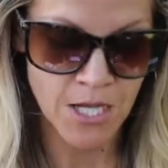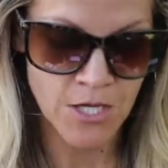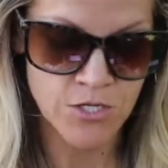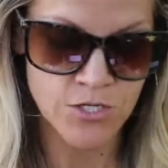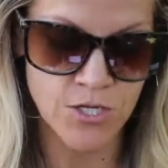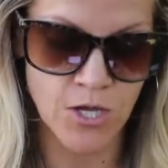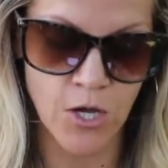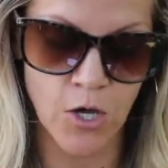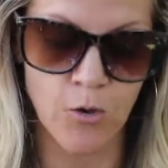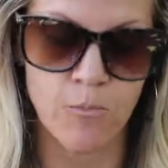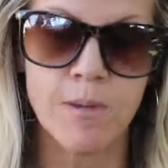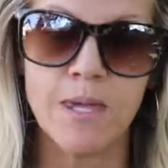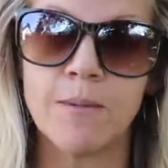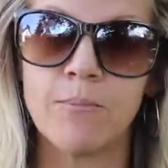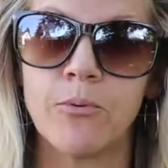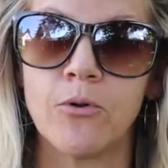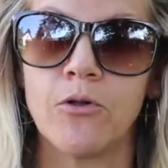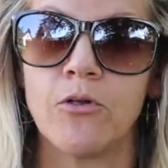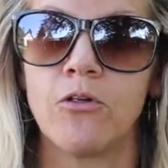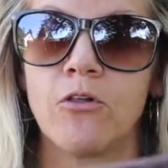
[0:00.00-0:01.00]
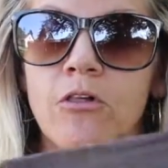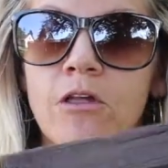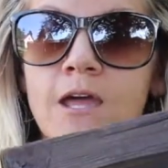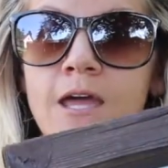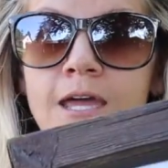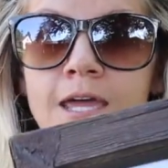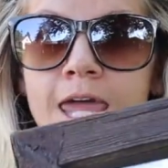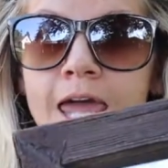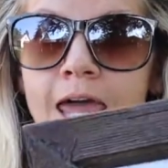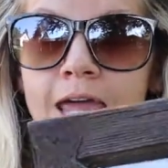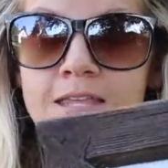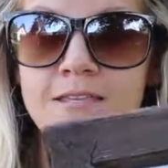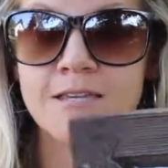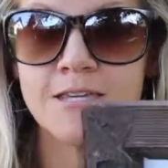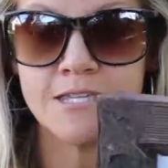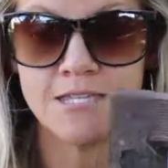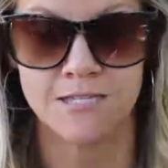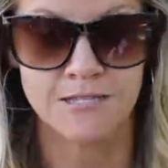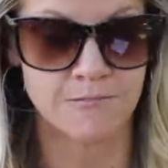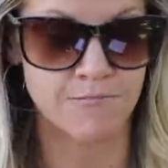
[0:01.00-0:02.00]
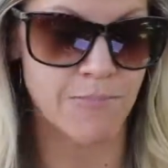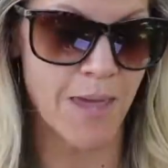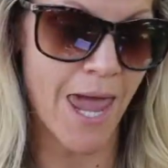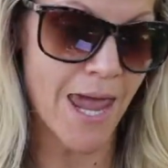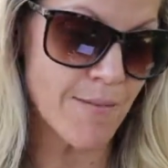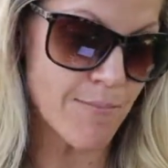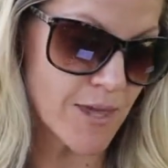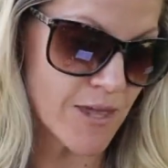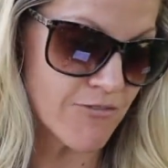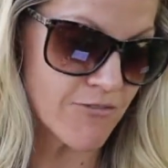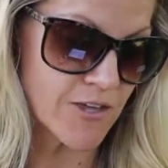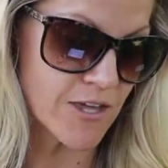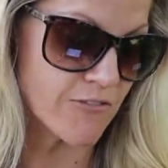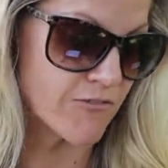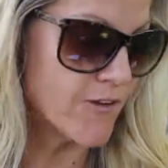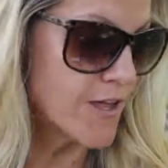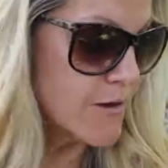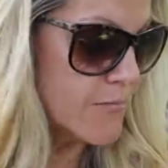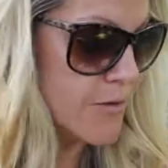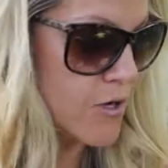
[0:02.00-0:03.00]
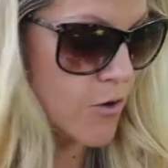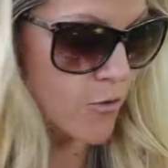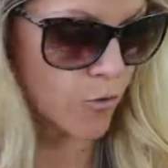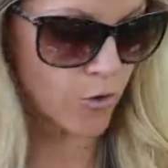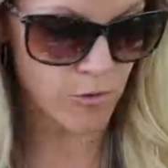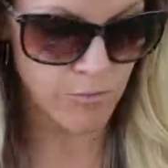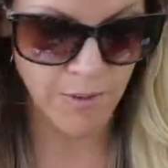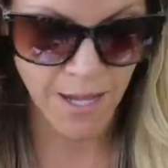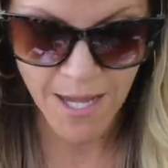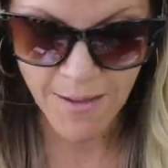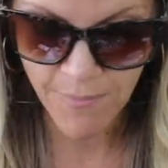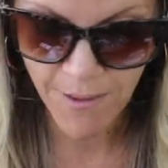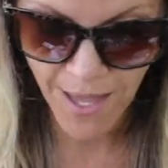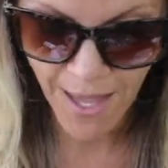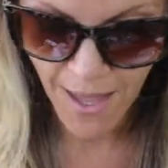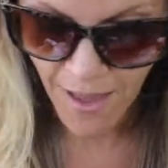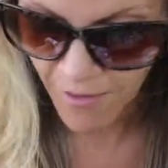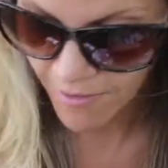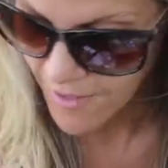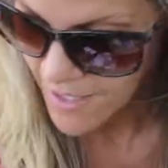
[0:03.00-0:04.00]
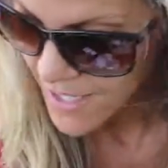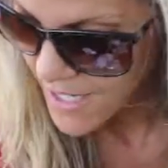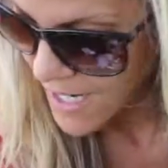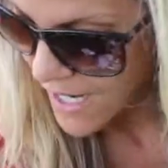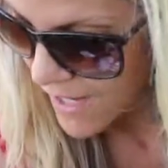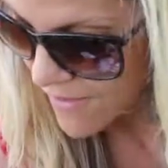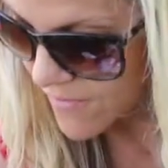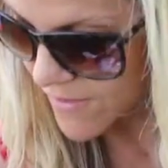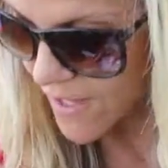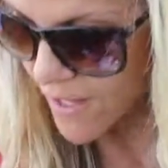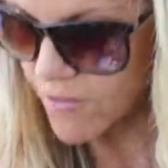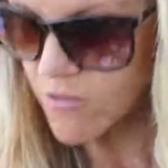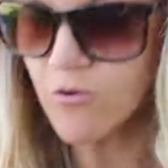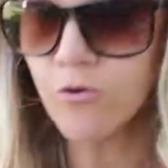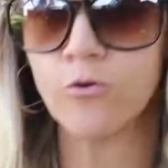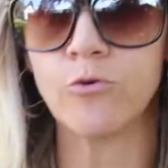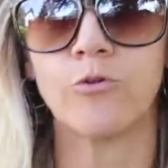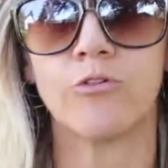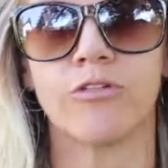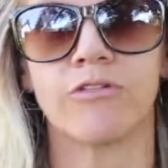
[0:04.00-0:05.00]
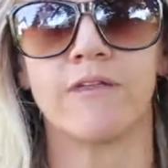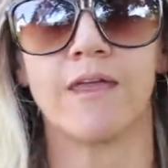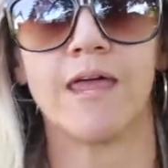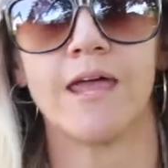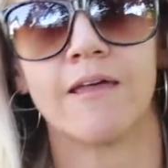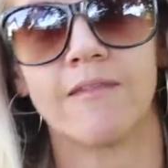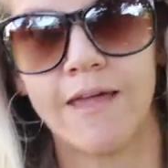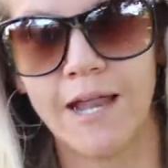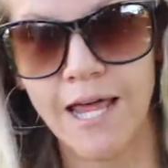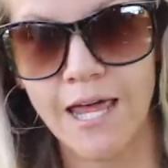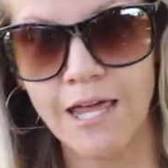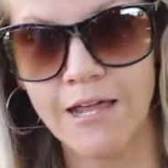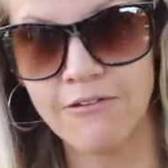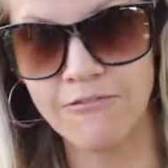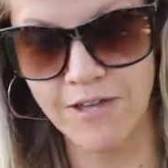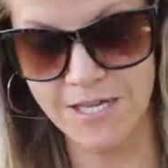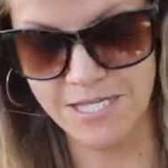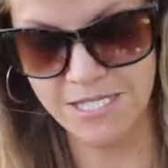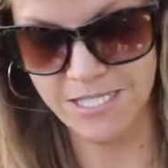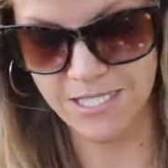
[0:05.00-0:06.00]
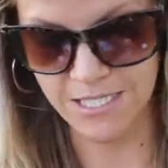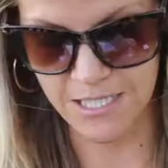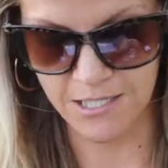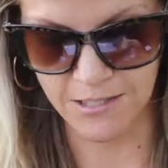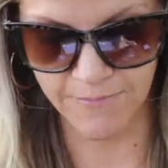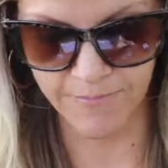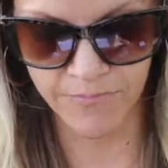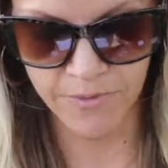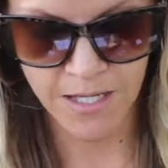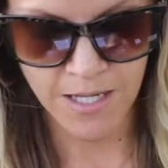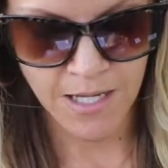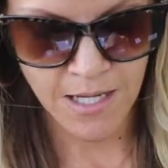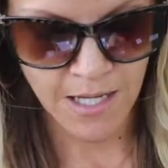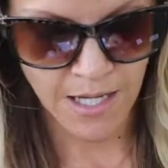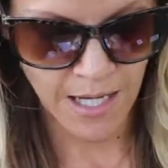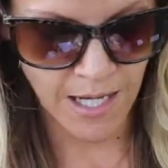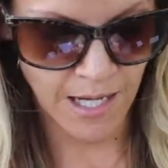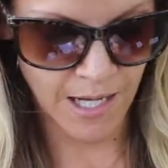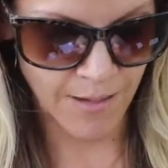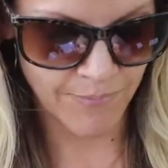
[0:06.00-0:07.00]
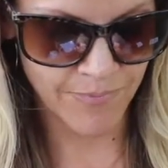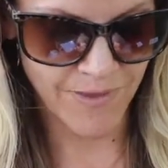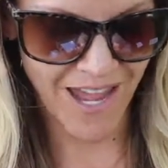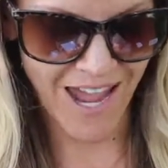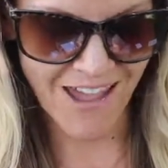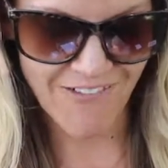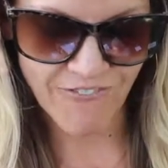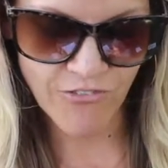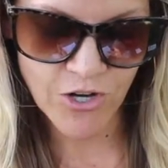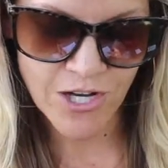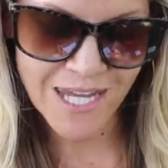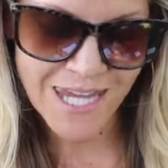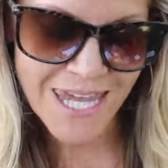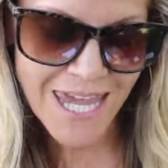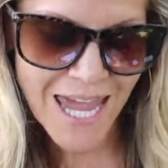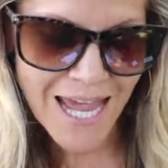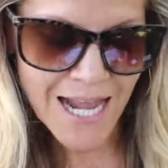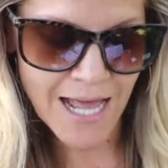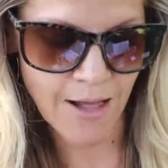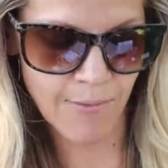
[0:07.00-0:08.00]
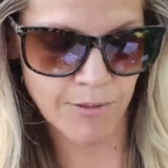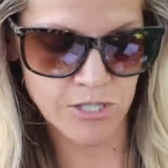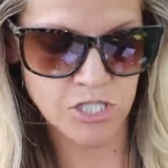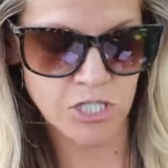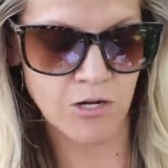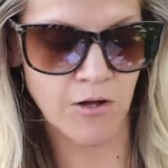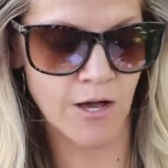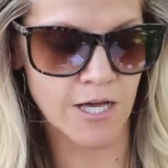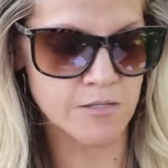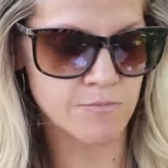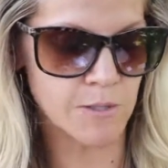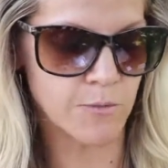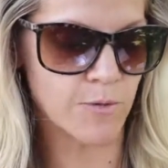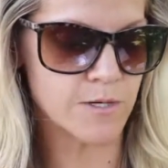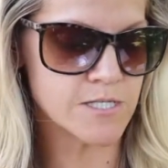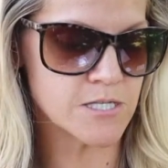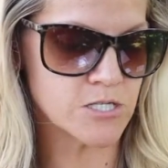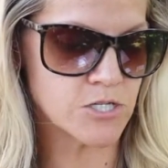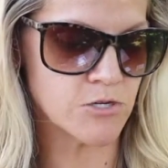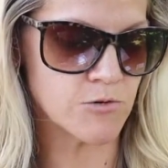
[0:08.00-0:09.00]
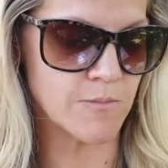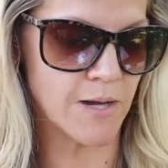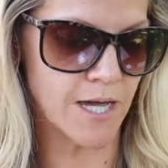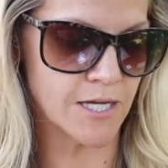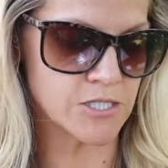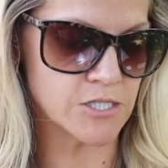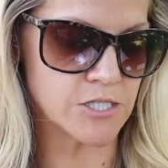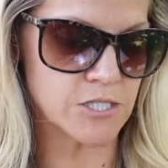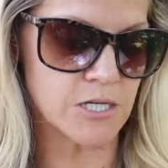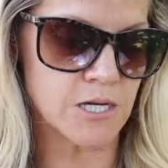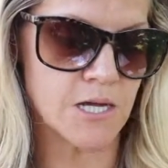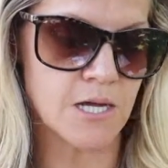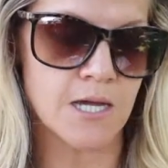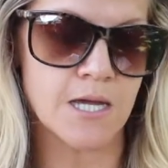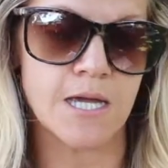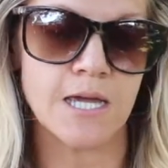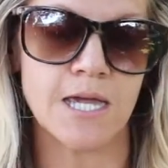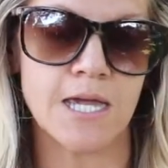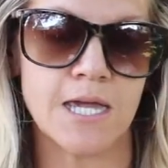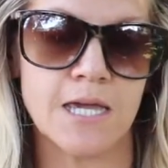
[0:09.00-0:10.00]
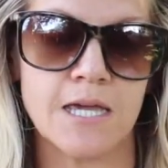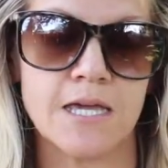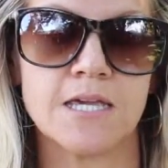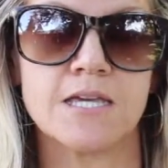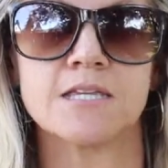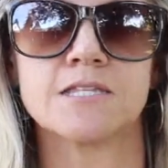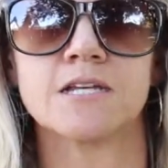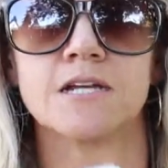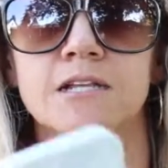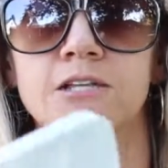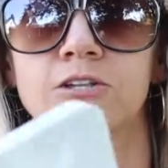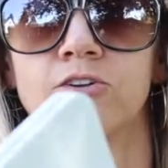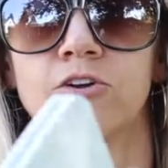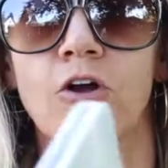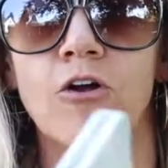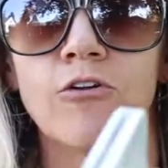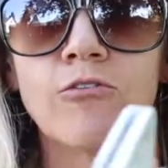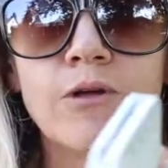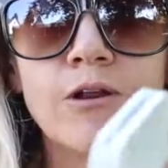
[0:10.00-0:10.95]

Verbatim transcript: So people can pay me via Venmo or PayPal. And the other cool thing that I invested in, um, I forget how much it cost, but it wasn't too much, is a little card